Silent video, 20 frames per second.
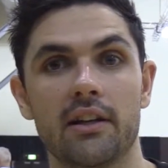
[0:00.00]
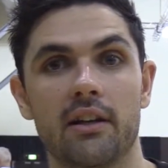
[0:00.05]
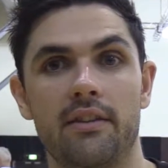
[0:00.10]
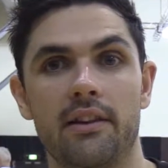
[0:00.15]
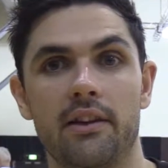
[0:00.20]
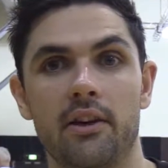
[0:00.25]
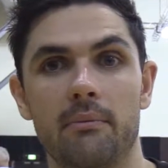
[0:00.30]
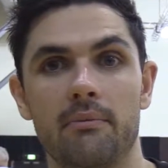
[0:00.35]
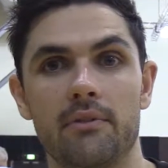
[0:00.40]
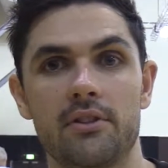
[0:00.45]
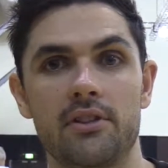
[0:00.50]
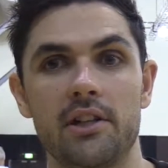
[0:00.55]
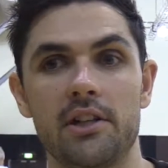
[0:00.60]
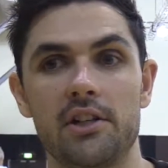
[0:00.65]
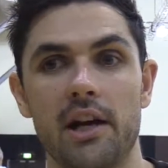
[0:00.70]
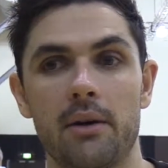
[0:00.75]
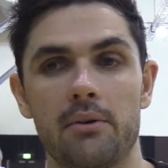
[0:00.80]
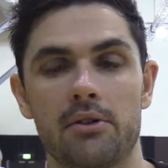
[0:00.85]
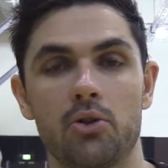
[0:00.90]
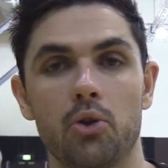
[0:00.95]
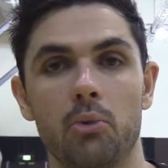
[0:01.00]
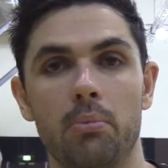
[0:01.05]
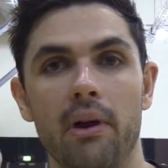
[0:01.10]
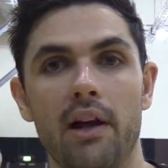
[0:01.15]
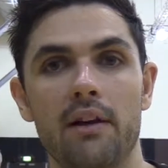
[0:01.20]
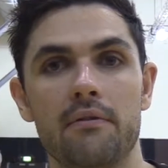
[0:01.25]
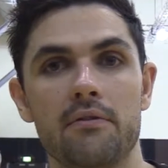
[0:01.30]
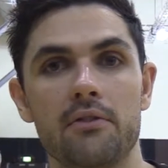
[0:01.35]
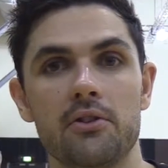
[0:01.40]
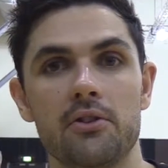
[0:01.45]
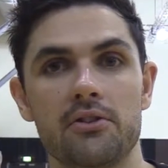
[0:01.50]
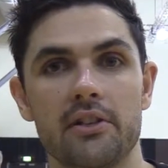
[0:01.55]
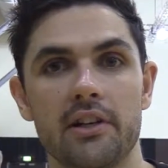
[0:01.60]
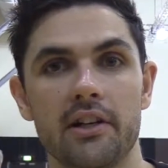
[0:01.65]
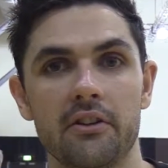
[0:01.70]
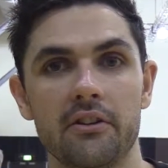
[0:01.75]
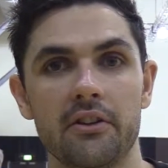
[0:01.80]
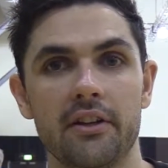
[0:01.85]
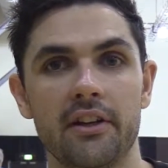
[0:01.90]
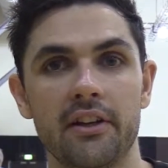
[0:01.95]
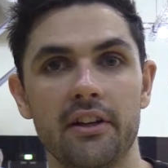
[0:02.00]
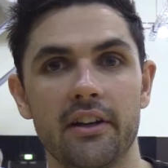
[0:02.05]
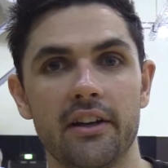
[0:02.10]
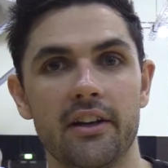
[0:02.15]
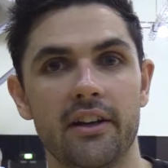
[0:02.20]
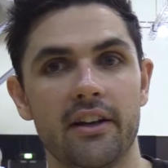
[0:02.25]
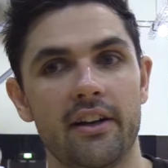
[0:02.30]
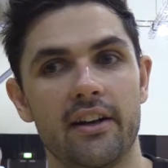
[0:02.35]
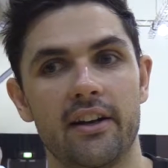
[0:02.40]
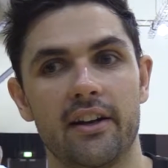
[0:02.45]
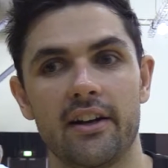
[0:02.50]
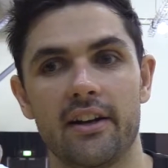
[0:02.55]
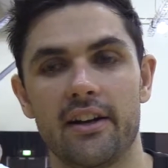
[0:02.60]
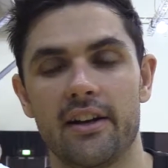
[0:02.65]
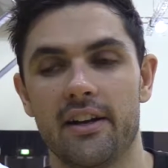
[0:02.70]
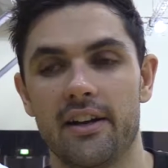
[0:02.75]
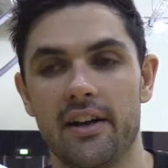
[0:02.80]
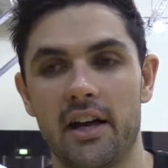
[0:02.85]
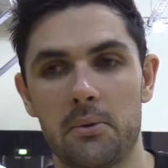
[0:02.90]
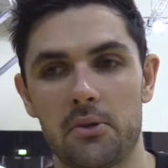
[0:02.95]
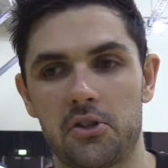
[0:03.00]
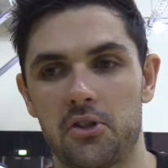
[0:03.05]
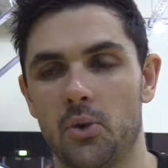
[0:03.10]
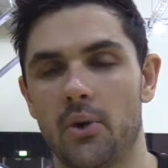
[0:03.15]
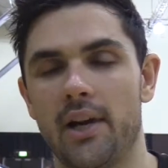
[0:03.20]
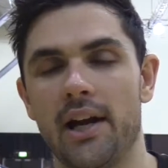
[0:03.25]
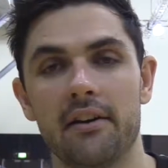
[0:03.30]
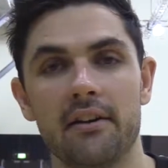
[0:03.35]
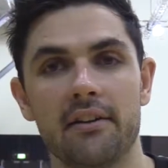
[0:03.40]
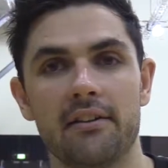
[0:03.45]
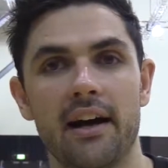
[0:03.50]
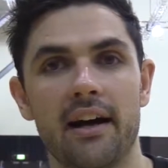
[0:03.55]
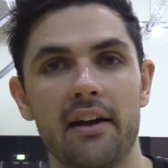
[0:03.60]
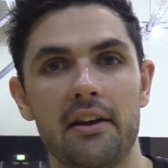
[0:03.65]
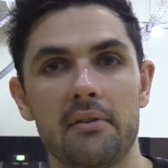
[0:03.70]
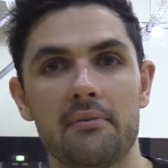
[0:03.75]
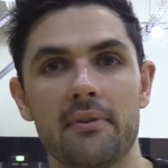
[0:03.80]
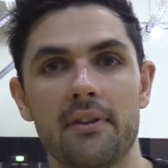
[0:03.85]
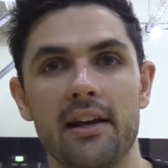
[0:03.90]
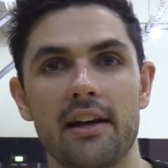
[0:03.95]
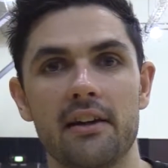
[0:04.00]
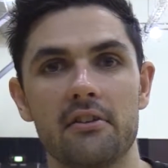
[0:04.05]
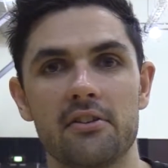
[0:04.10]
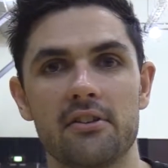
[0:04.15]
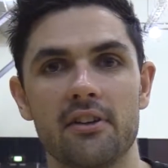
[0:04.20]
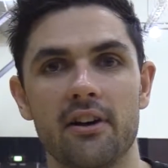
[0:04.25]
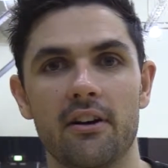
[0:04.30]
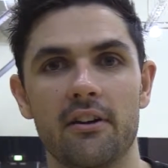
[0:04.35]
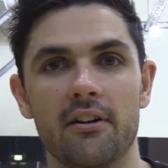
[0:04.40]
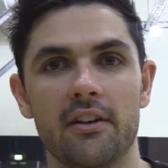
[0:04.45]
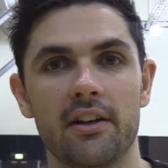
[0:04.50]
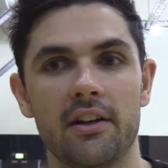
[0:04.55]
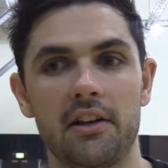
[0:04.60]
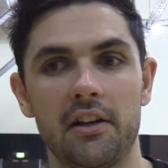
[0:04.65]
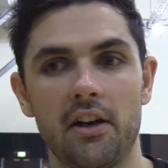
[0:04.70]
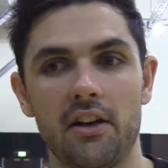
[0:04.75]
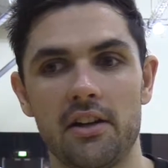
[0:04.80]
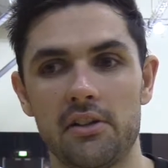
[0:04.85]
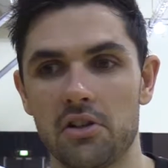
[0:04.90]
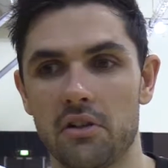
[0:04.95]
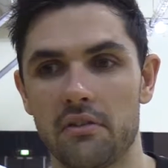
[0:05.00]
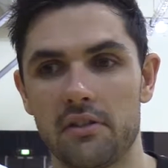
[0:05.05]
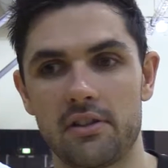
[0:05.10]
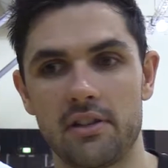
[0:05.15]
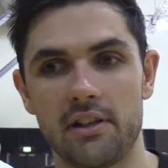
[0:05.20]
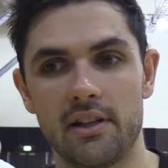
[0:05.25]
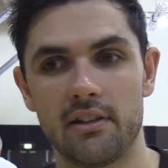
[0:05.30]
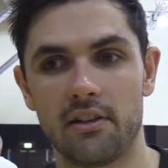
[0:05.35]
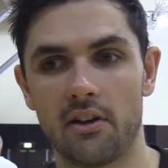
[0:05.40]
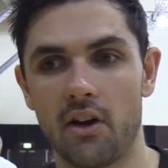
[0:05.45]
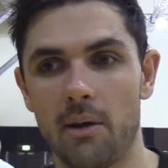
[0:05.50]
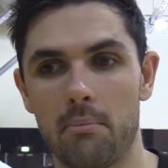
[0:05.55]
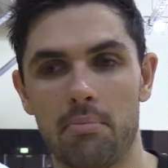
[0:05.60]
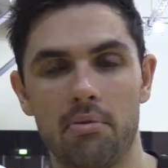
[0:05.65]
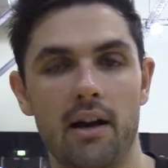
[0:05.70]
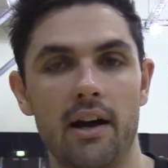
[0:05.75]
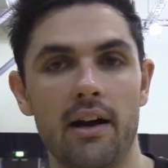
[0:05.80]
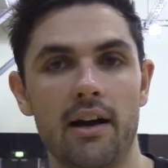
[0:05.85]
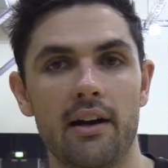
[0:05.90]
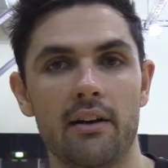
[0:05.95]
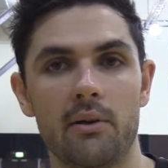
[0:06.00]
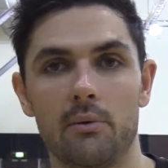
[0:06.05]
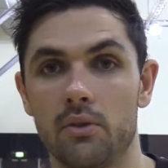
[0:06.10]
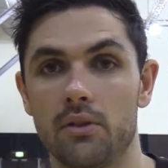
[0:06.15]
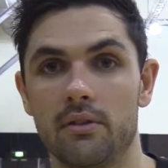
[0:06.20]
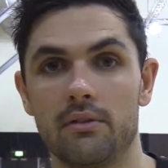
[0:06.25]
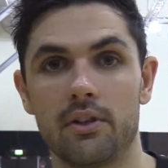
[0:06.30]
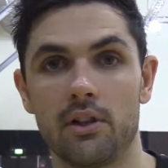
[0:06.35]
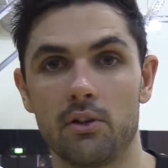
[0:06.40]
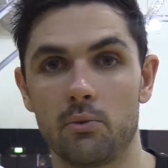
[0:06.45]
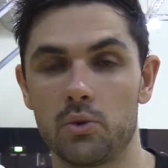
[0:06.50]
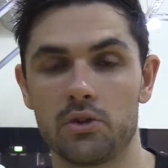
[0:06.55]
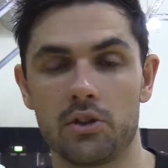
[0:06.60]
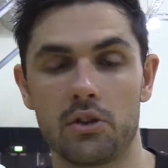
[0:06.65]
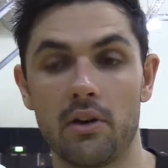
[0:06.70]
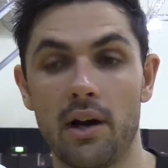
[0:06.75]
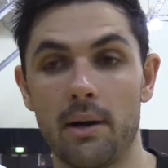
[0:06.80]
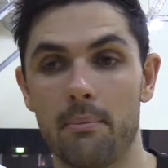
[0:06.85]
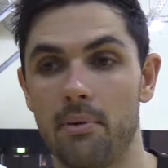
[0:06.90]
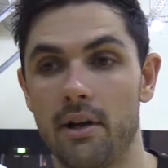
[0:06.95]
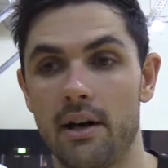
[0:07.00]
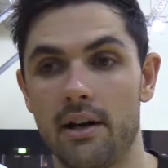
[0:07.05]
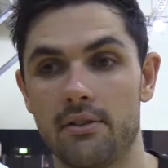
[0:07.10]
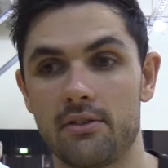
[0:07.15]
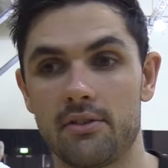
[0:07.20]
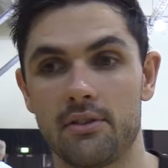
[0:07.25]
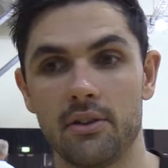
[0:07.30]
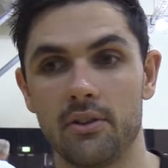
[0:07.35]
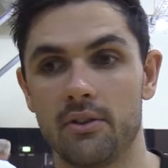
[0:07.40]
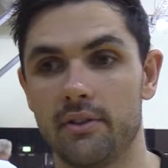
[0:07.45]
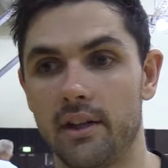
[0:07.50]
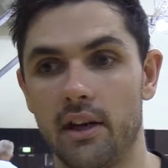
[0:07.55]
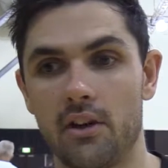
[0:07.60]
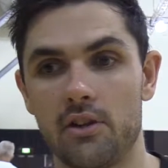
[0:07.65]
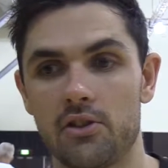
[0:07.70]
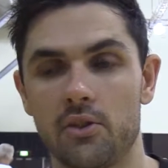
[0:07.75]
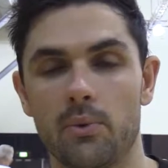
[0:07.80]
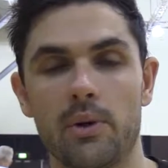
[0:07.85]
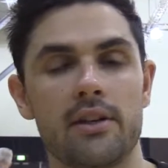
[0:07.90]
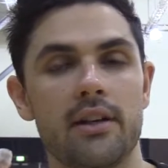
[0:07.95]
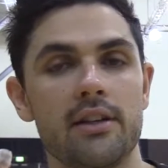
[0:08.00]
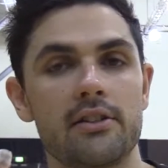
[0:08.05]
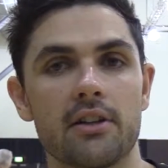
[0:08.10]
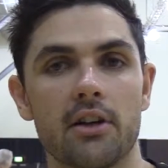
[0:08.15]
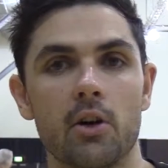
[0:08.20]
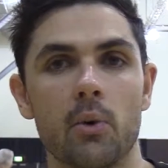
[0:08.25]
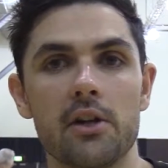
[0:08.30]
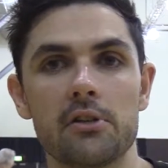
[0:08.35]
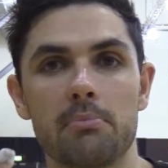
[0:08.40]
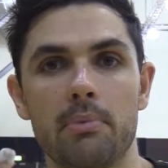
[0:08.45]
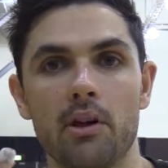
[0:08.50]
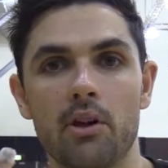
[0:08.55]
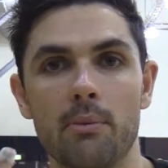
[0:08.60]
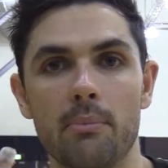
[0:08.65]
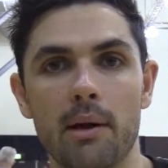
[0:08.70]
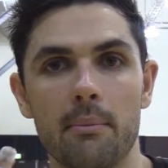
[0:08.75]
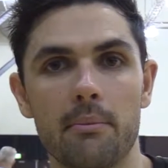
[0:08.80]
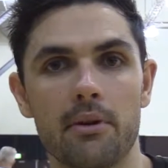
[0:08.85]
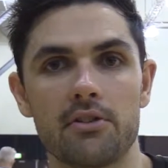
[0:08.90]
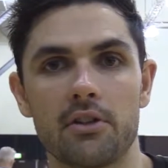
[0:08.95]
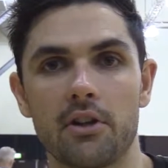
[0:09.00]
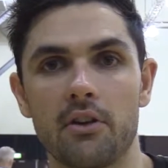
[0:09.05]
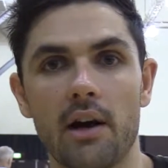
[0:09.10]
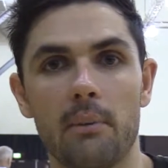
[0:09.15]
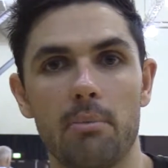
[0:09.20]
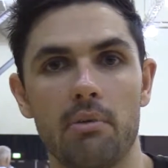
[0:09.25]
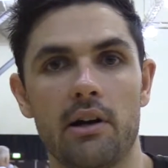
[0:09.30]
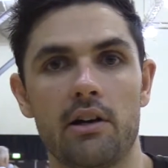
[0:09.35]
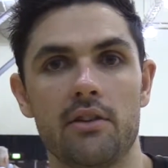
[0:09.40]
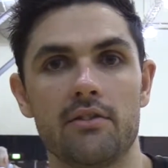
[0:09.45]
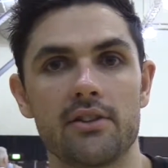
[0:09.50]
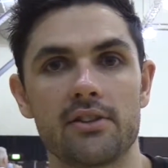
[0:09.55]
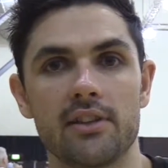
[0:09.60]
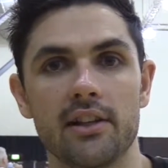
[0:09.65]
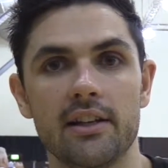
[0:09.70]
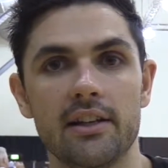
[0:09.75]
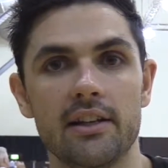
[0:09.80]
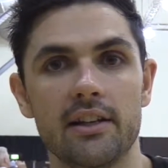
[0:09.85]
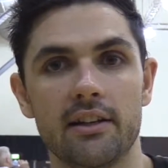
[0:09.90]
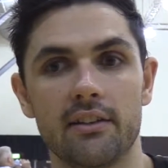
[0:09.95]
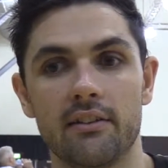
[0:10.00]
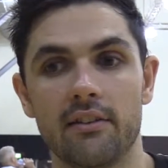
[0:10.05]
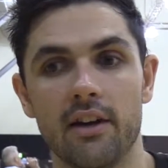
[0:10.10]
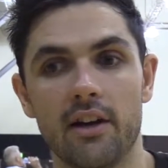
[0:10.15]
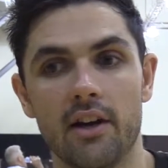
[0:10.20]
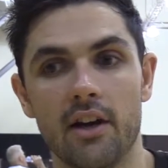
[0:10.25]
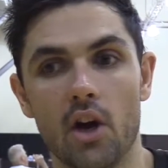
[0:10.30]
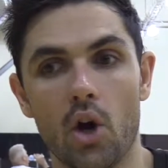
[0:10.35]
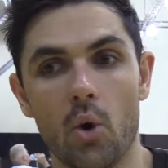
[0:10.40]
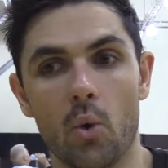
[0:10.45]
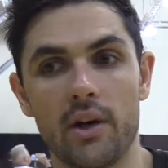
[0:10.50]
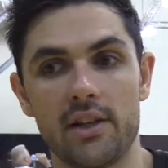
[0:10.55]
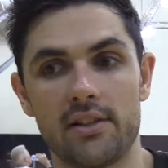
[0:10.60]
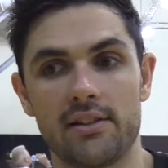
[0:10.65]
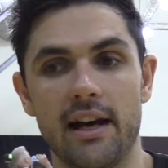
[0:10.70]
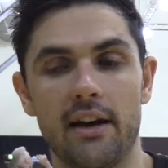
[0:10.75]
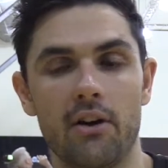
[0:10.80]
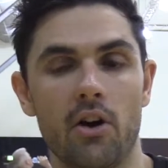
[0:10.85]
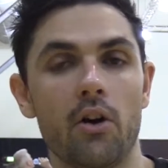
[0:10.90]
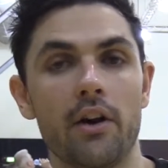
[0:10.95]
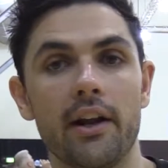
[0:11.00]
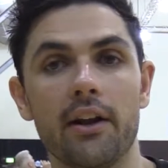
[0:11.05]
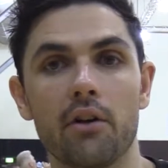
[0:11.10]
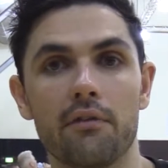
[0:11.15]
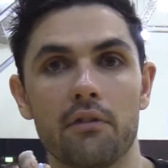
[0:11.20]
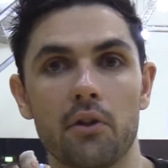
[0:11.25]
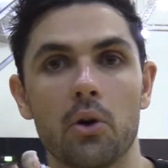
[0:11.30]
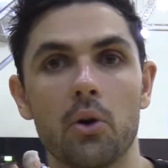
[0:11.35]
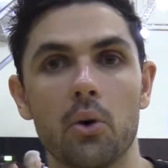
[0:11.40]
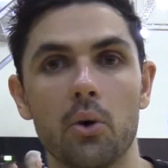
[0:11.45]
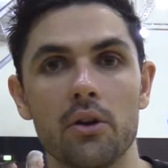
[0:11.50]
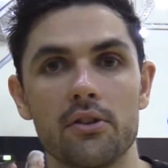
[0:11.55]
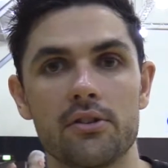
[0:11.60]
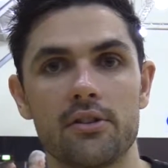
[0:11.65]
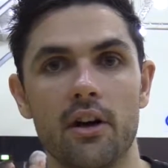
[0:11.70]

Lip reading: I think CJ was still playing for New Zealand and he was still getting it done even then. So, he's obviously a great player. He was a great player still. He's going to always be remembered as a great player in this league and what he's done on and off the court.